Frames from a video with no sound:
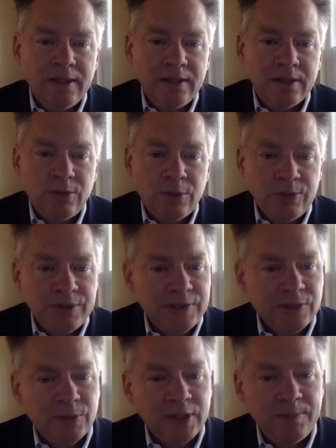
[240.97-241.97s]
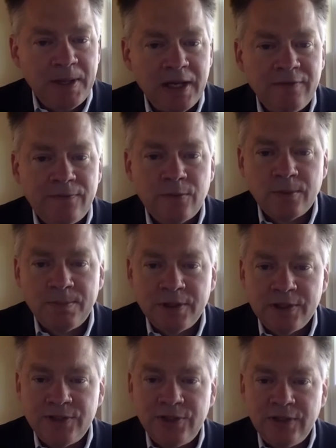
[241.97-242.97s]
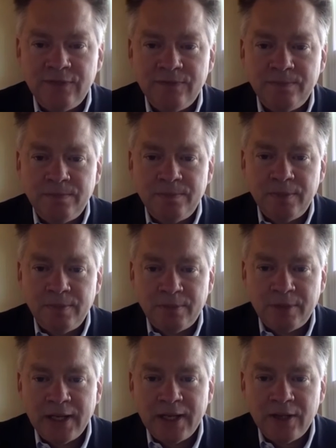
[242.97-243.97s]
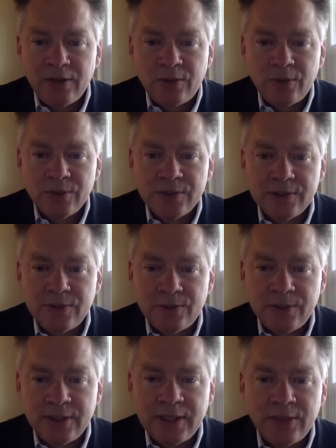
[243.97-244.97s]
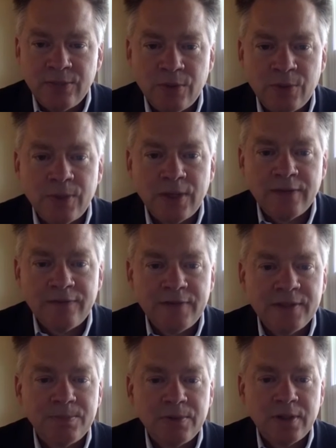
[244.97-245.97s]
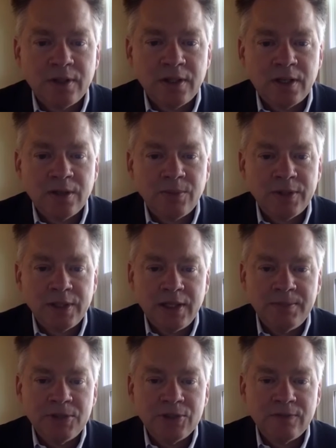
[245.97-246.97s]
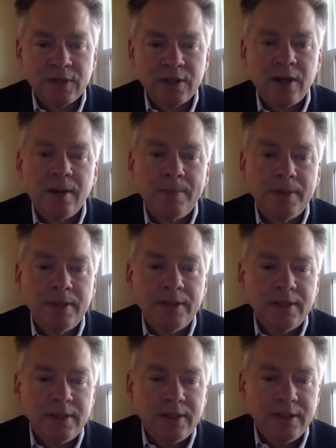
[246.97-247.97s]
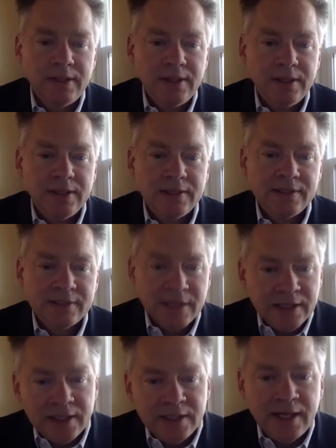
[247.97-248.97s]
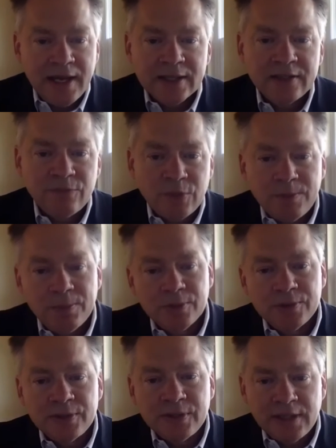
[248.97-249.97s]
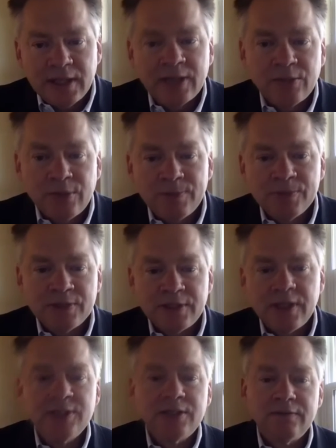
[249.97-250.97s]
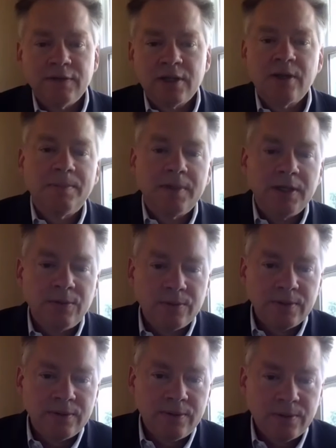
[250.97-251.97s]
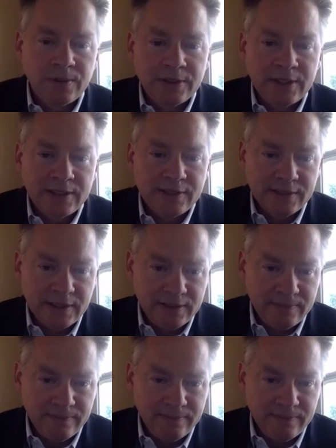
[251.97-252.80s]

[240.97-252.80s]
Quote, "This is what he paid for," Police Chief Brian Hornaday wrote on Facebook along with an image of the cup. "This is likely the act of one person and not a representation of the company," Hornaday said.